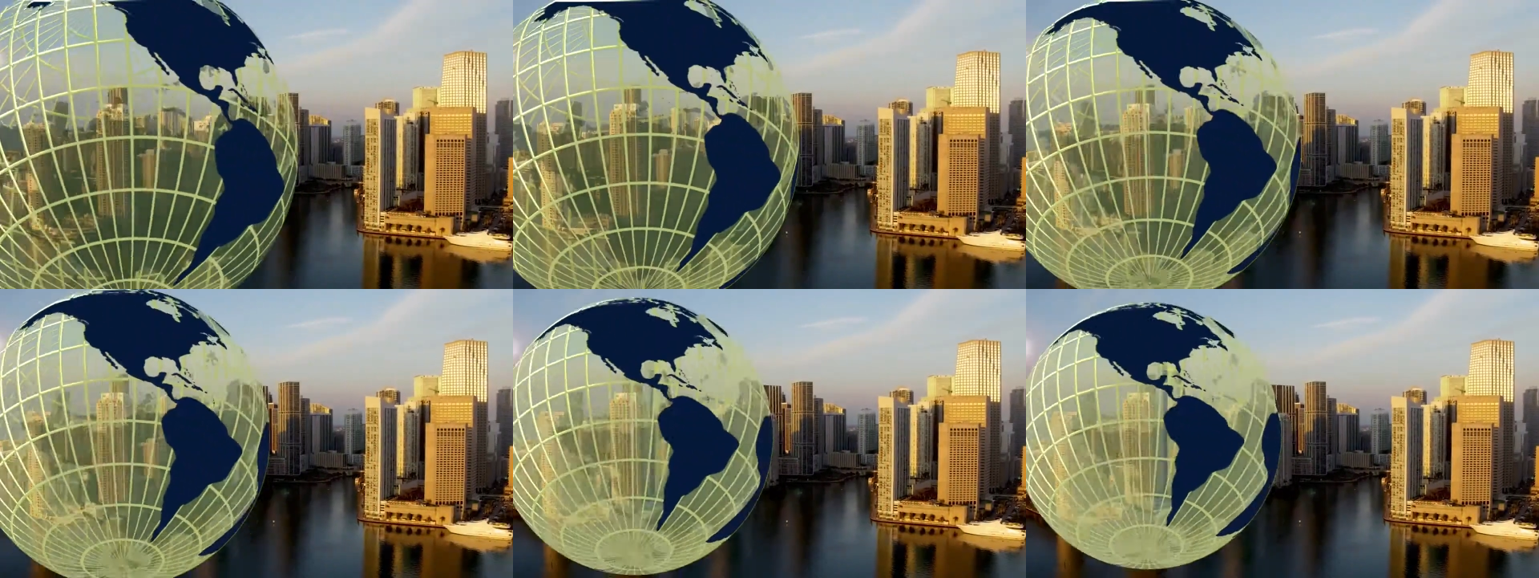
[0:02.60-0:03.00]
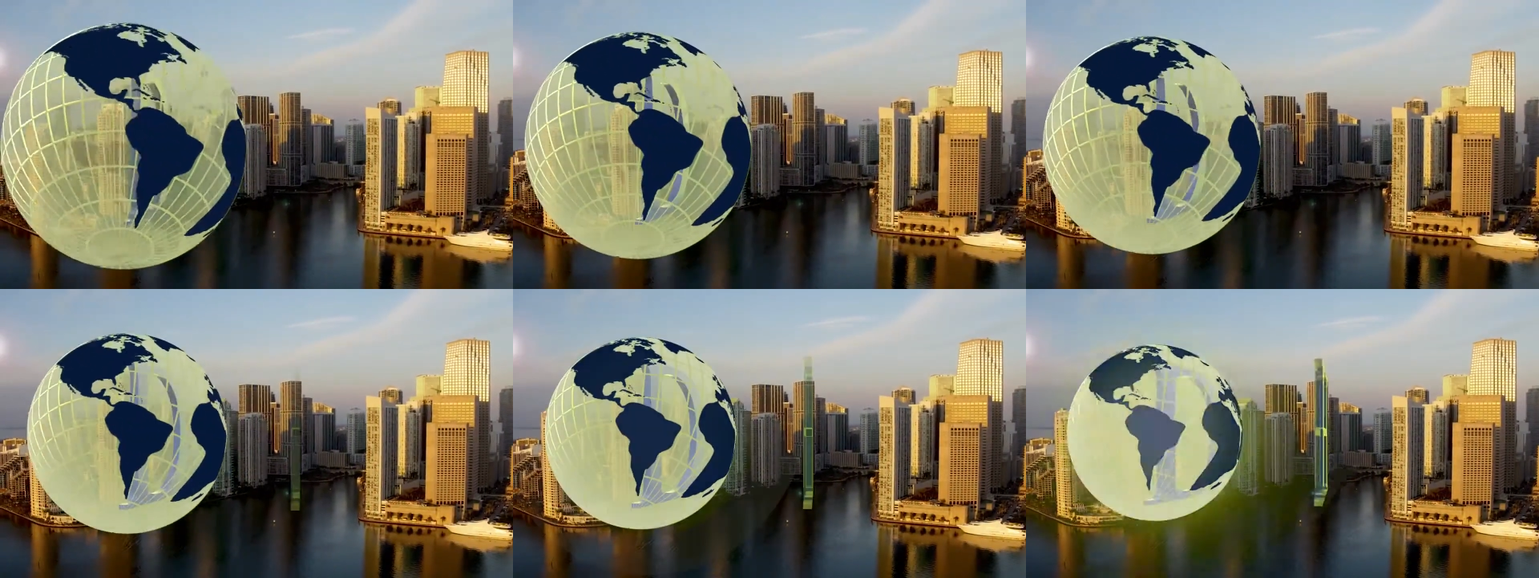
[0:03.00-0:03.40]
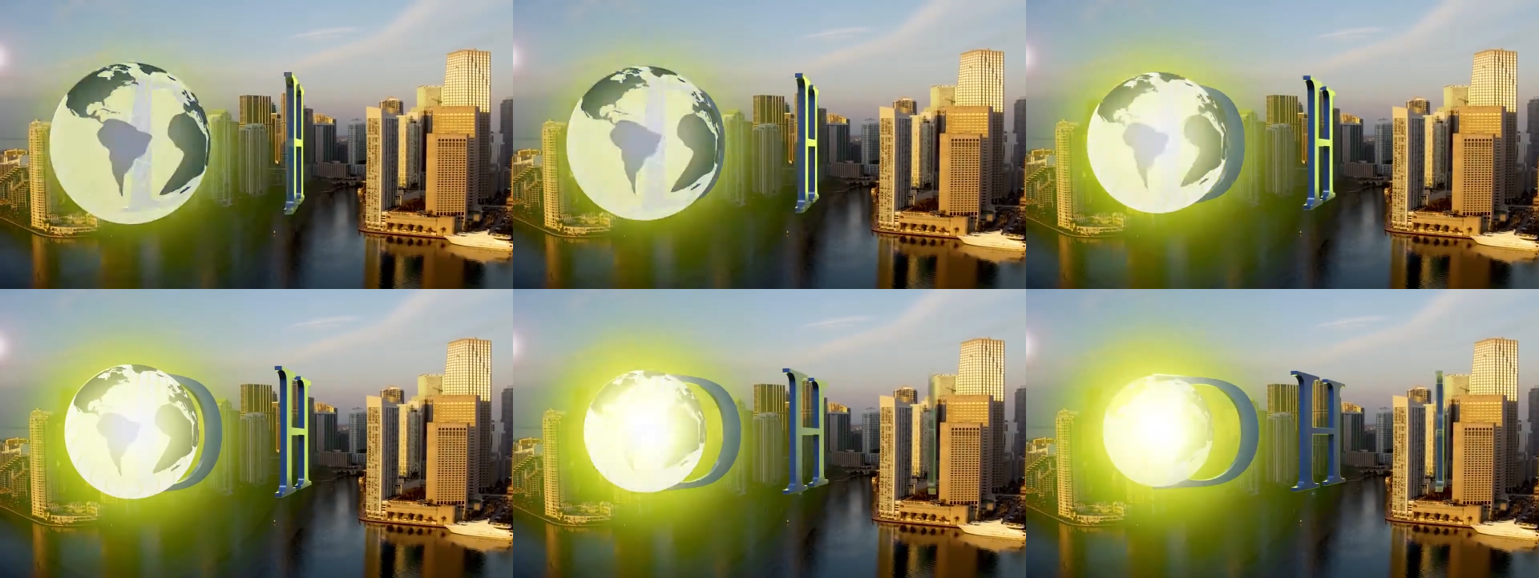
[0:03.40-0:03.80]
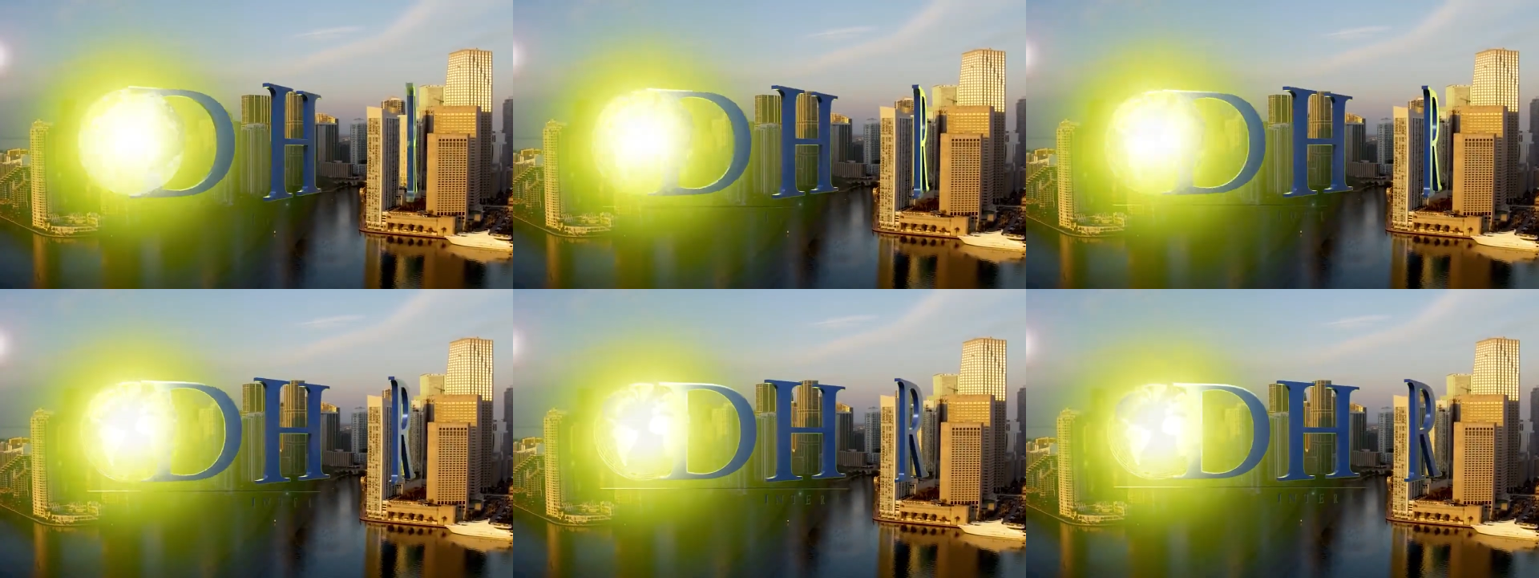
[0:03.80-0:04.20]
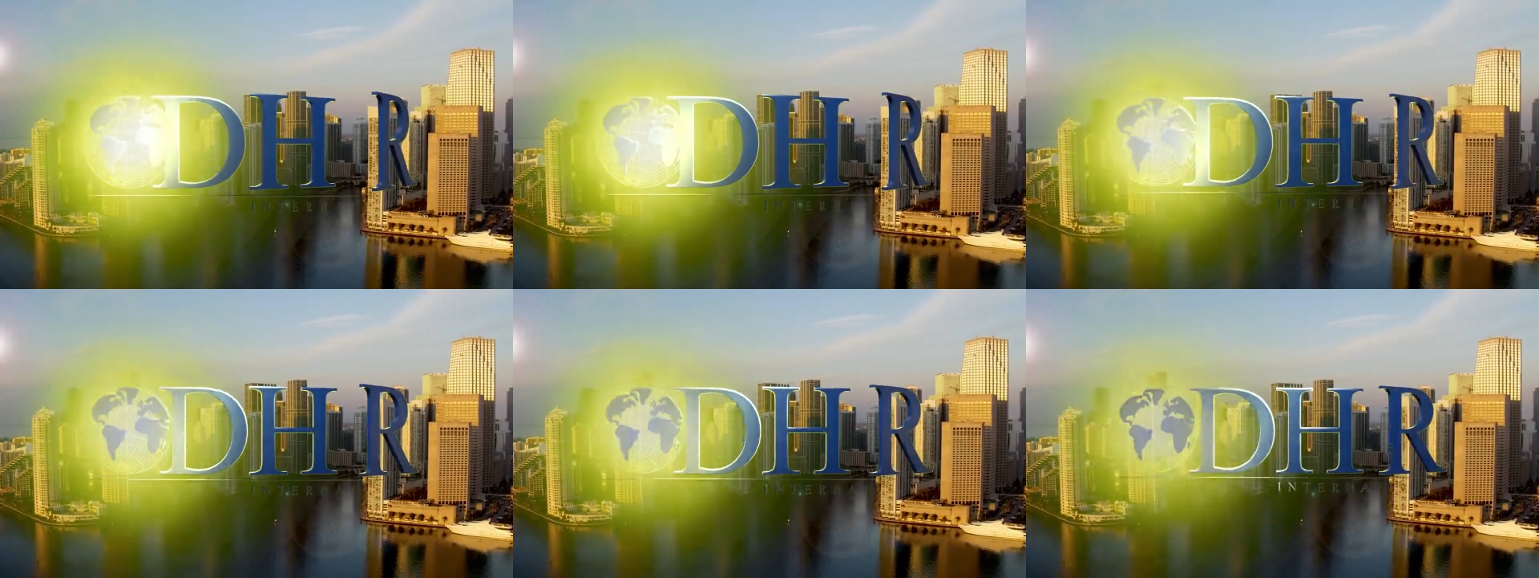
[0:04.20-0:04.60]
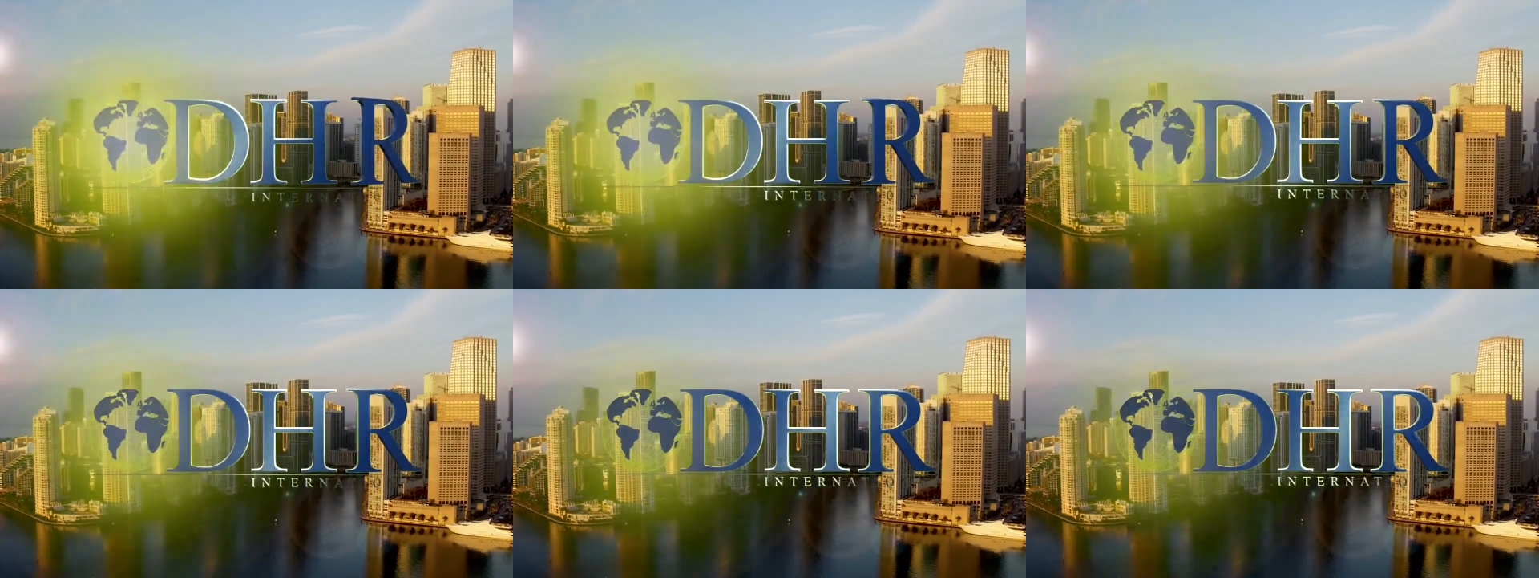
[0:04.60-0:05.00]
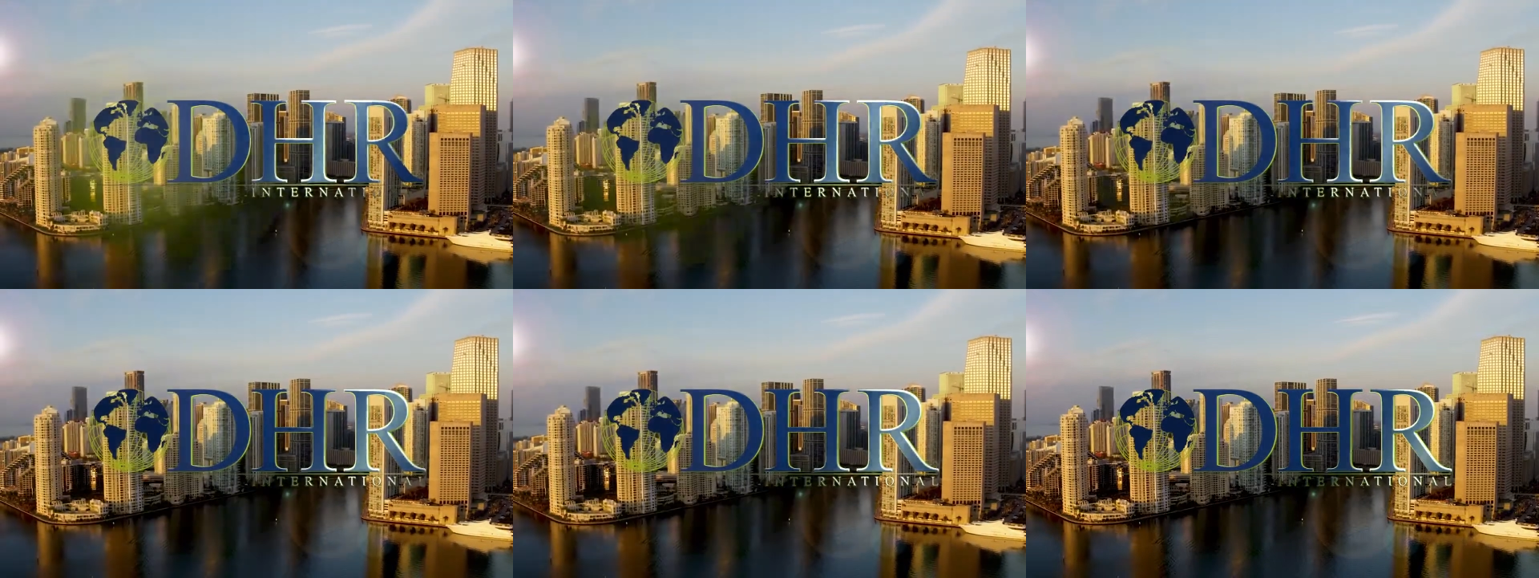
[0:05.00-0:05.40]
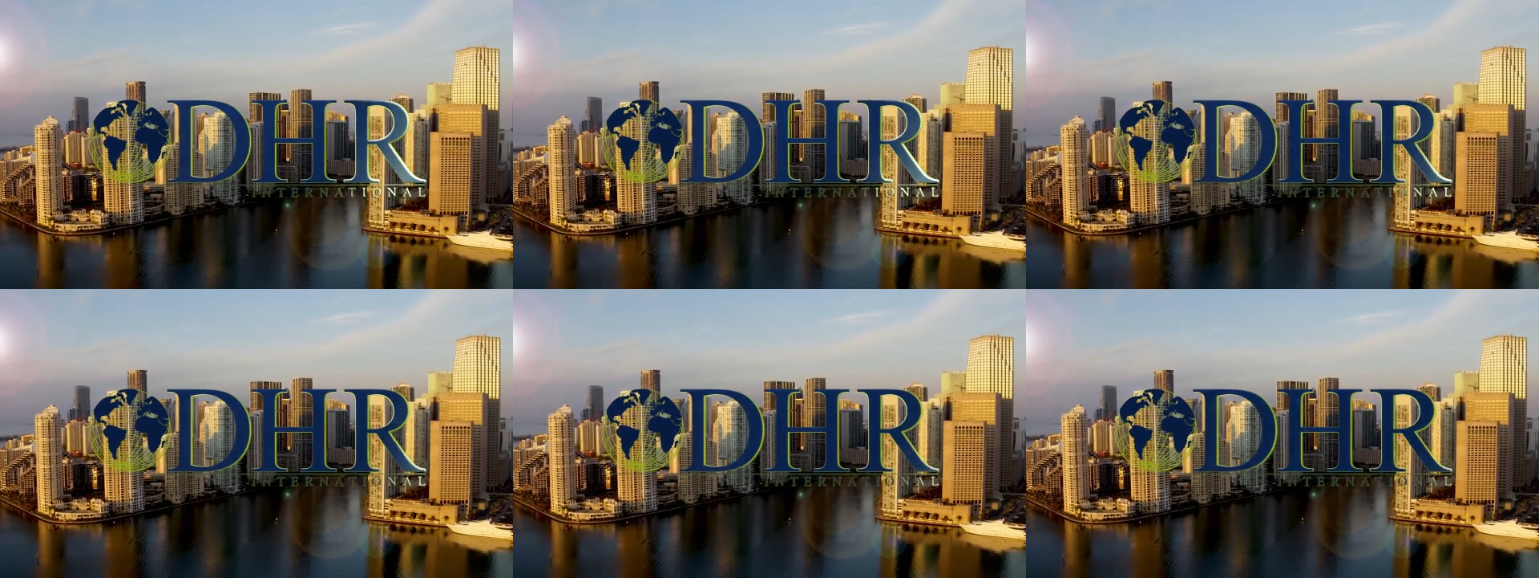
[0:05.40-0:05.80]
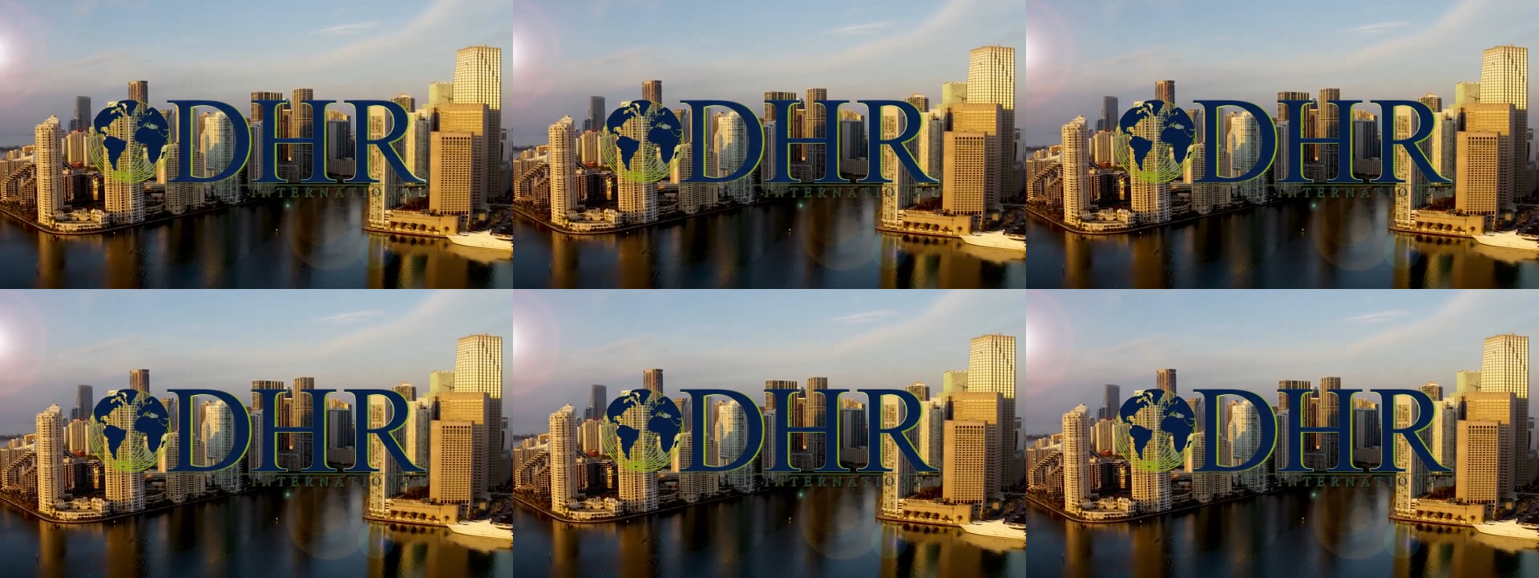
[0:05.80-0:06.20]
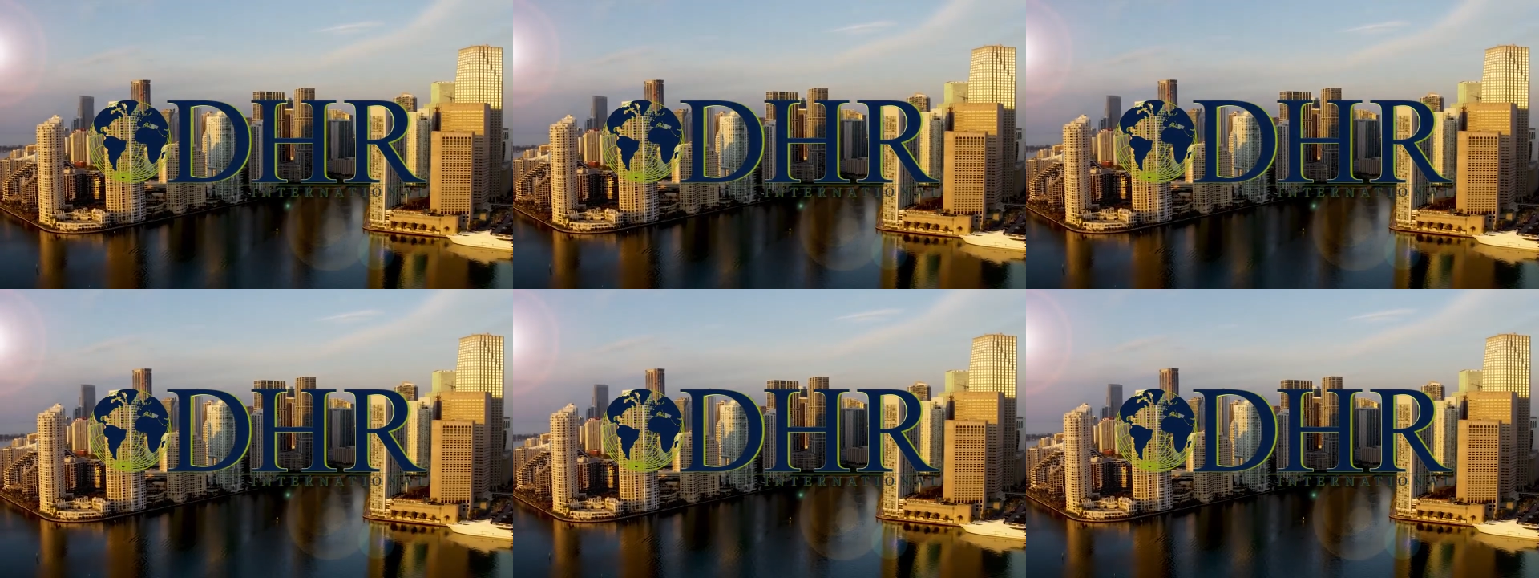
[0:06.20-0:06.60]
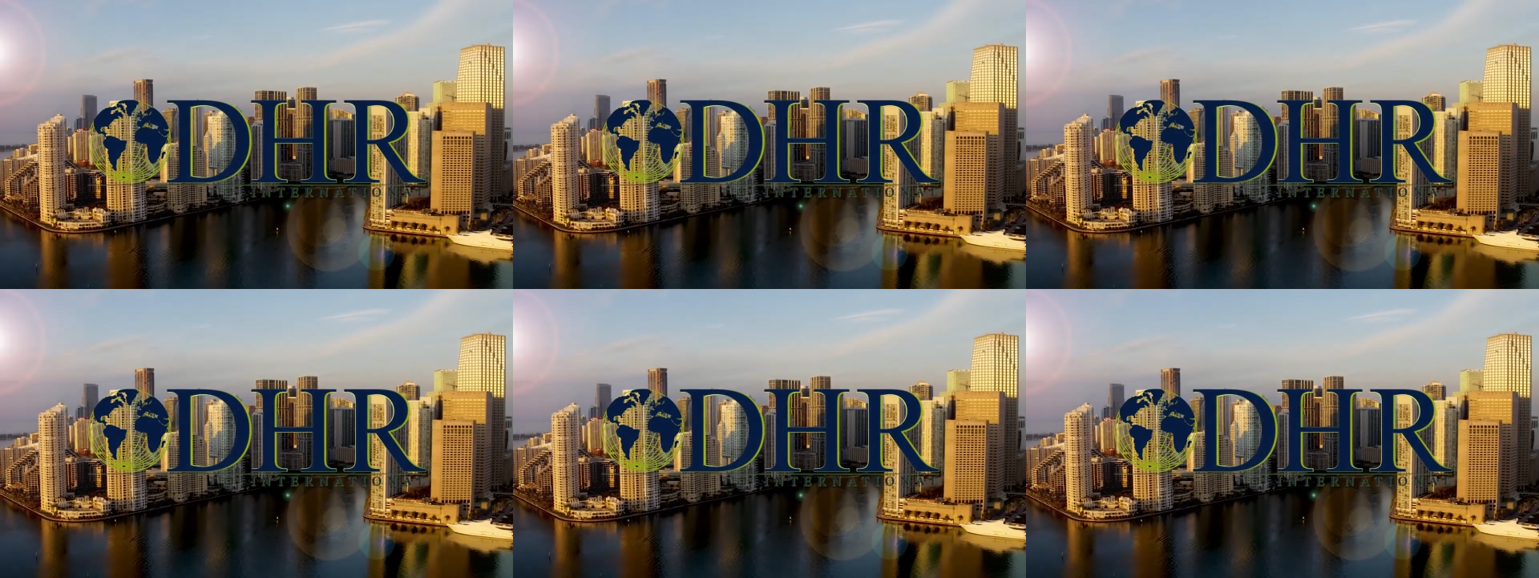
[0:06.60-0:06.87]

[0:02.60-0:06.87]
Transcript: [unreadable: no face in view]